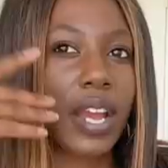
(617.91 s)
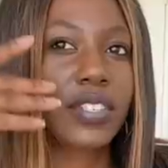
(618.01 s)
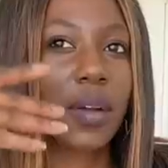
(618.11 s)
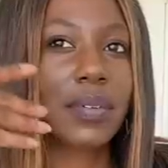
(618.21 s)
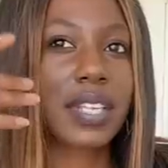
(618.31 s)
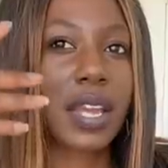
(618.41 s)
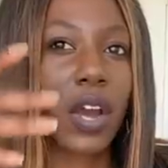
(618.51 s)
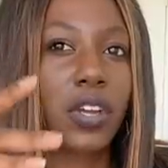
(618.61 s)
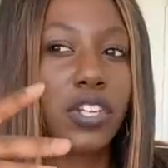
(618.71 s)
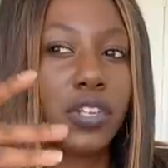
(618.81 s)
It's almost
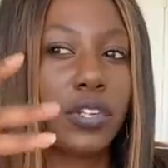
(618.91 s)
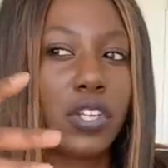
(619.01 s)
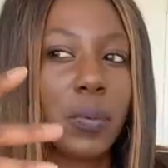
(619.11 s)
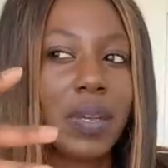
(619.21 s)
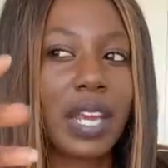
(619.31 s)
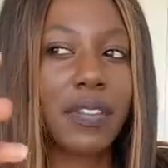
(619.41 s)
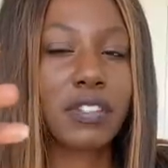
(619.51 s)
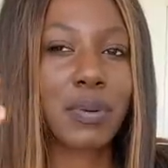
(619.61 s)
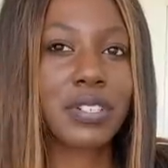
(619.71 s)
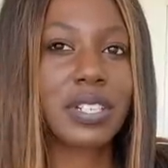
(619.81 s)
like you being in
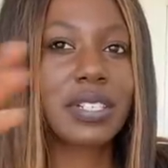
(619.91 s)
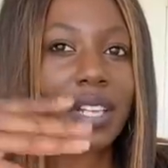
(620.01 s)
this person's